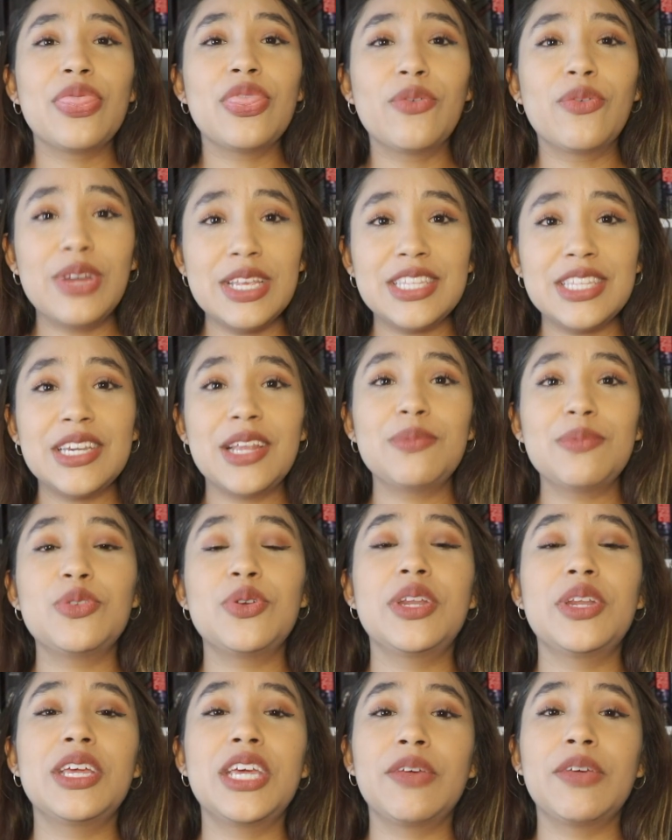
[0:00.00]
The reason I'm
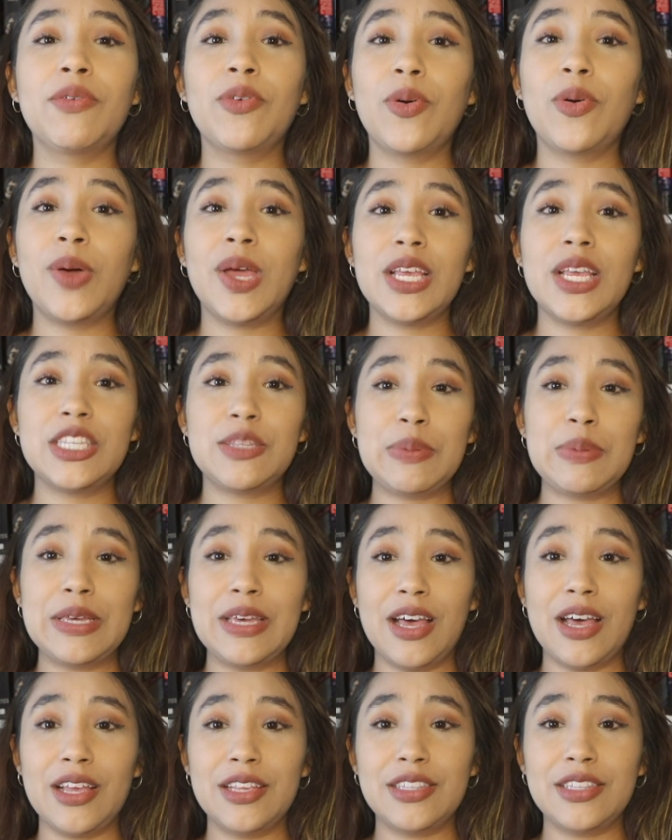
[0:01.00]
doing a giveaway is
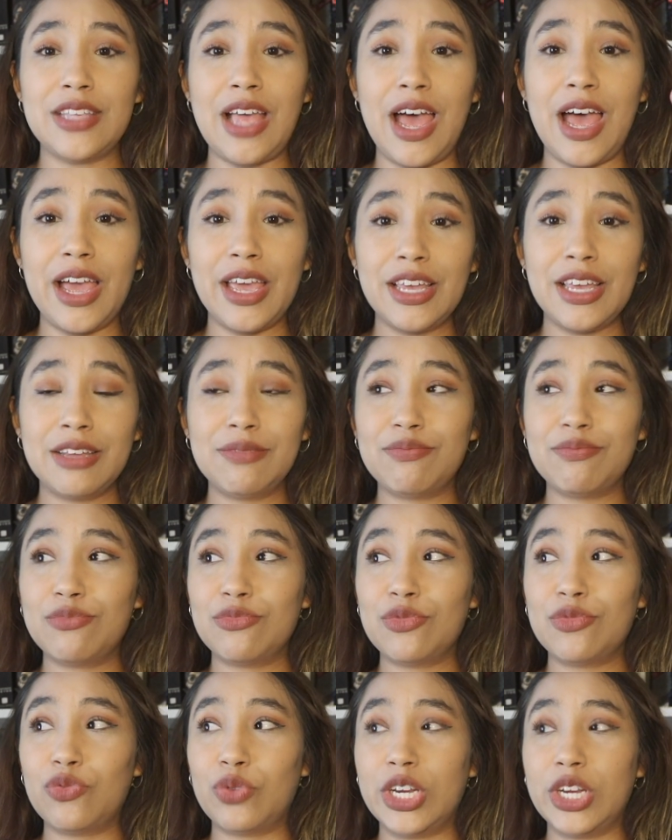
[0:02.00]
because I
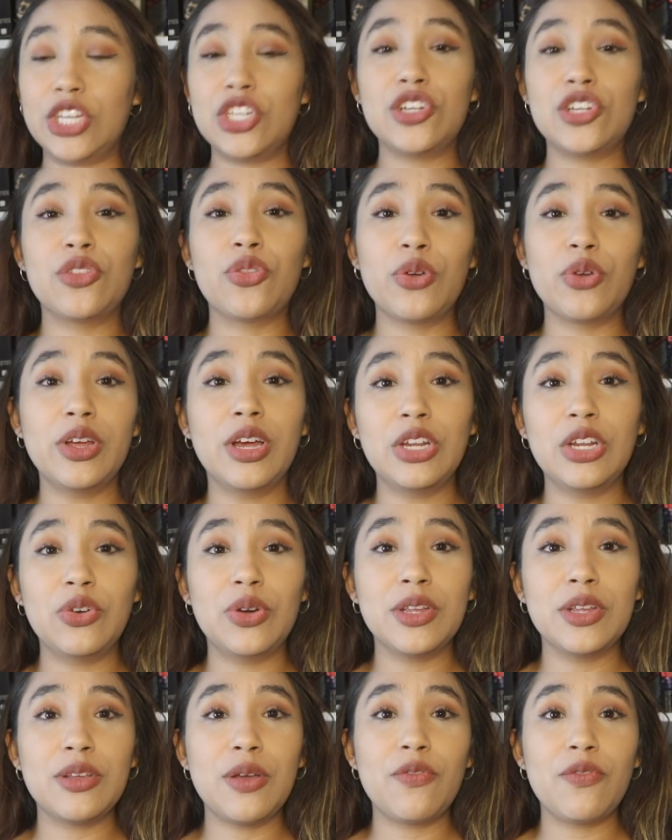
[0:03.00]
reached
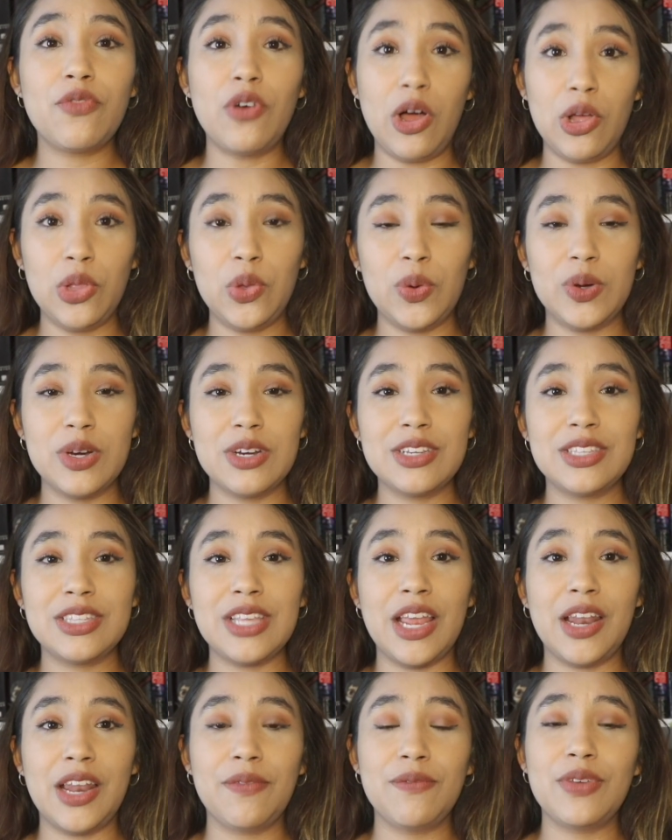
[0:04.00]
300 followers
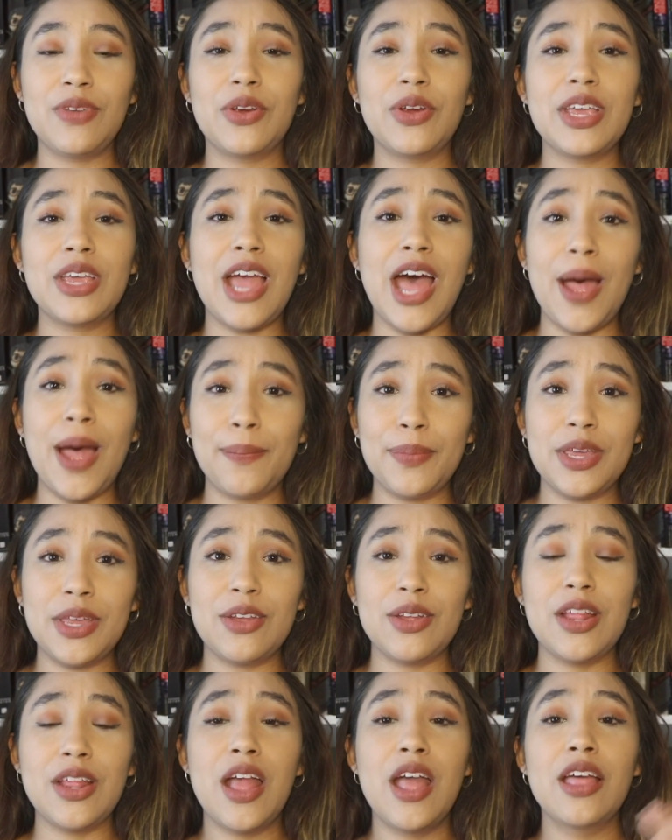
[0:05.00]
and I'm very
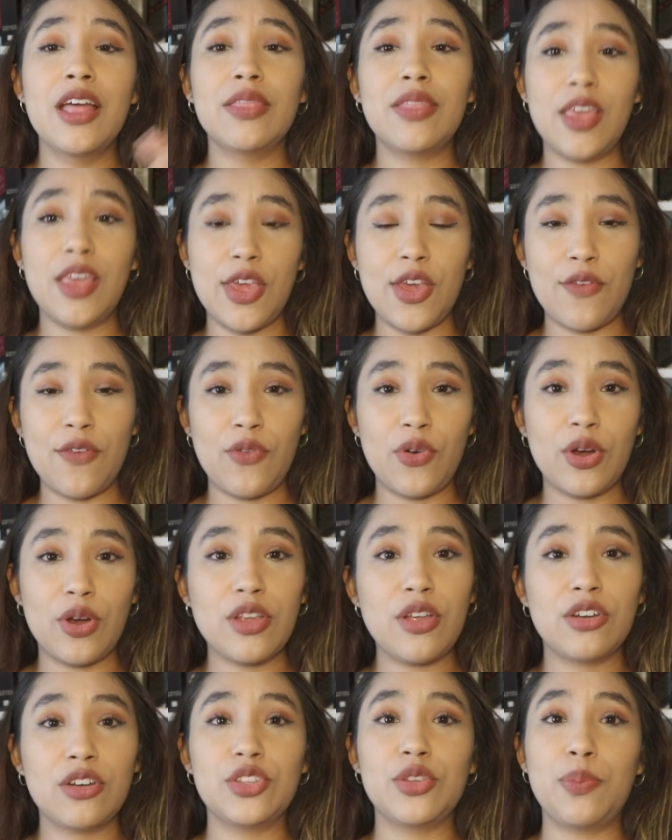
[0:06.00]
happy. Thank you for
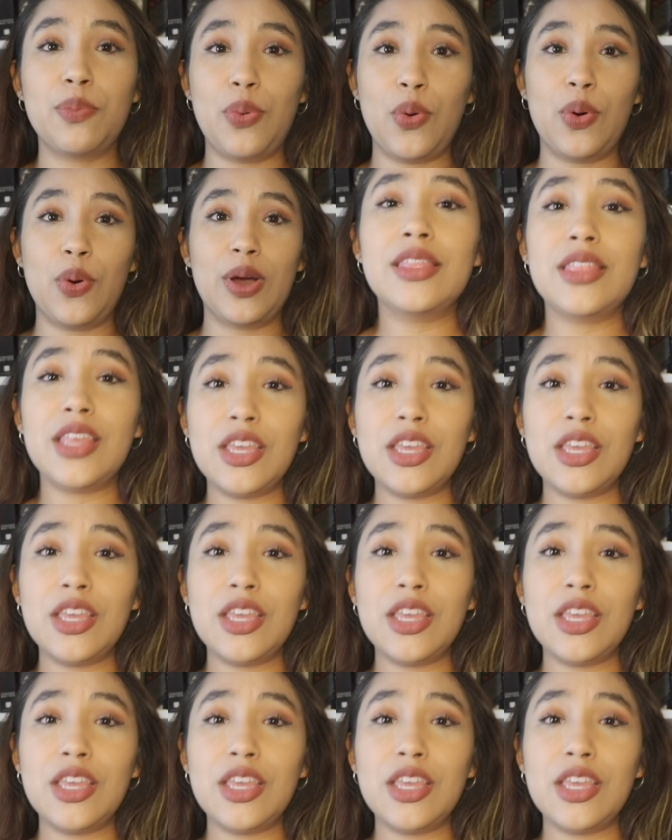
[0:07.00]
your support.